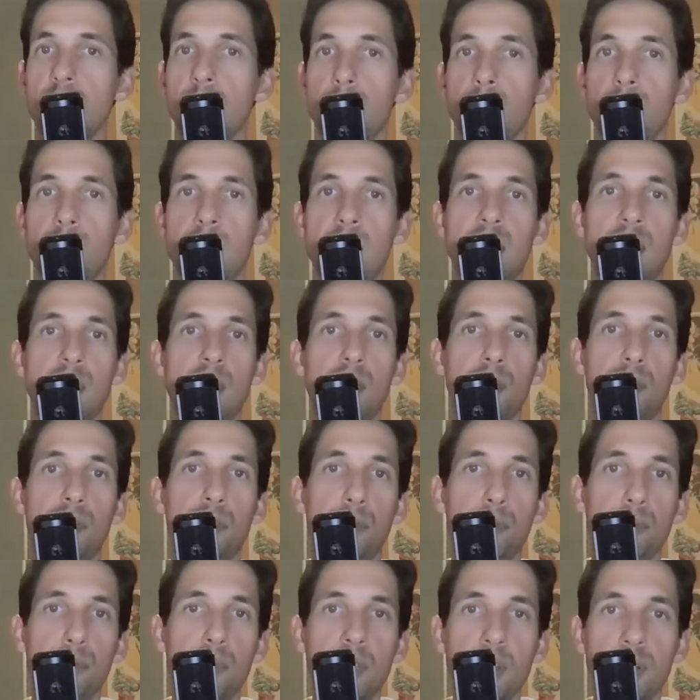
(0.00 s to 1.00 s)
making
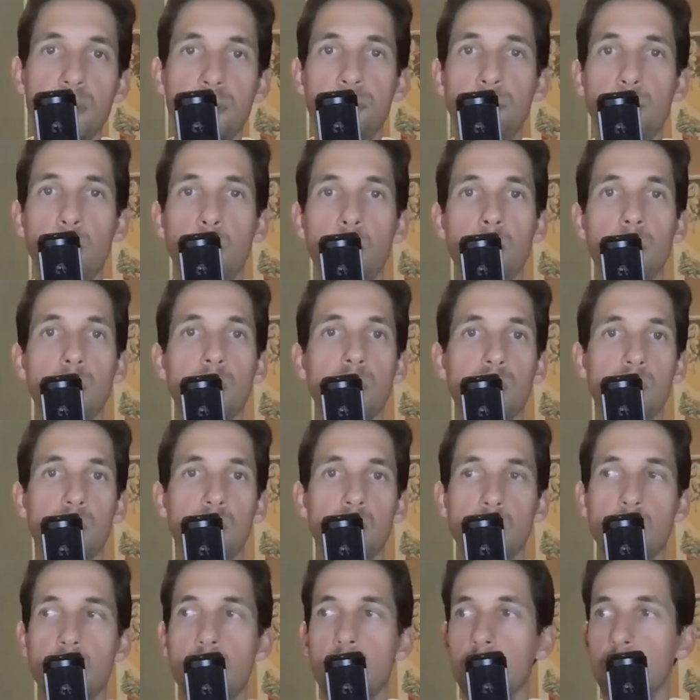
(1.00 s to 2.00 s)
$3 to $4 million
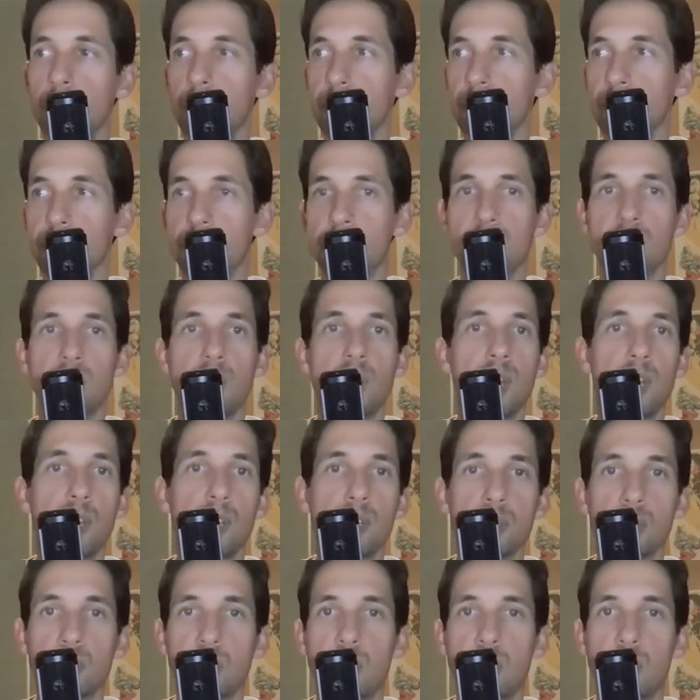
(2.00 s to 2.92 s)
to